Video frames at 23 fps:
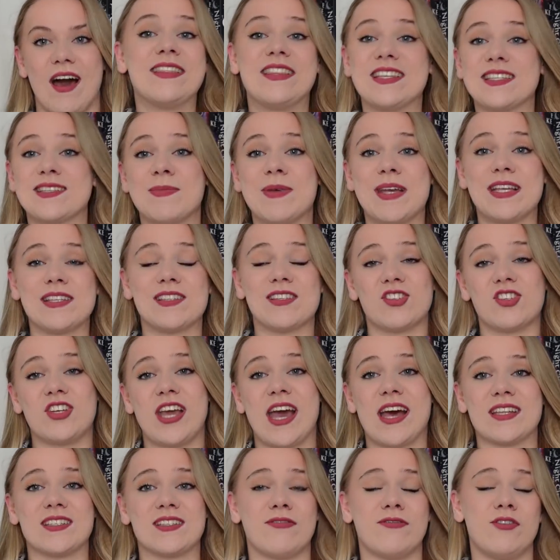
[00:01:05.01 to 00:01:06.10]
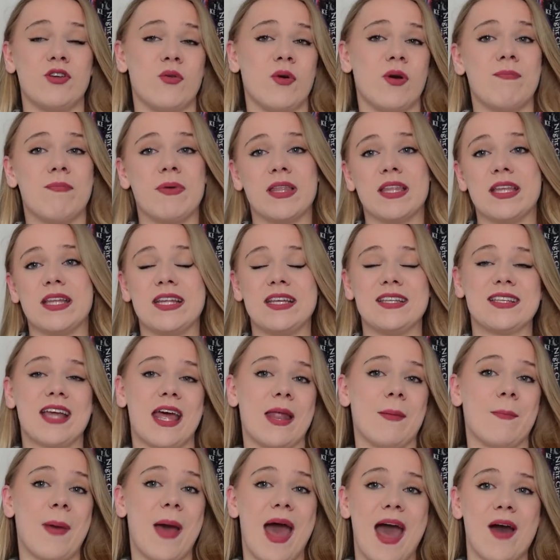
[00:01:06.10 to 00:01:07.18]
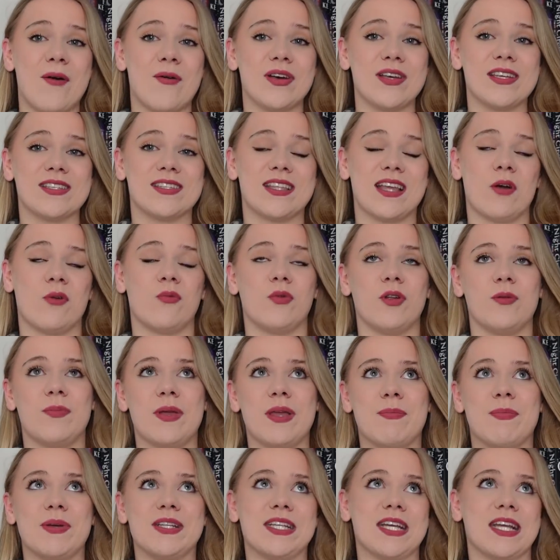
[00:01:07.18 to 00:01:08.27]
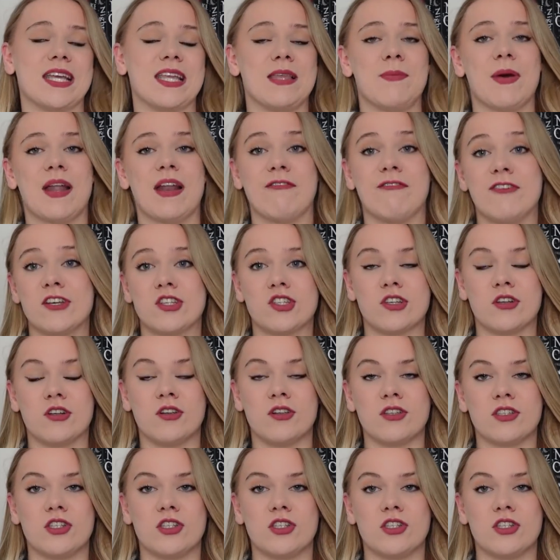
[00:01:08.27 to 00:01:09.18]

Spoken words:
This means that she has a few abilities and powers that would be particularly beneficial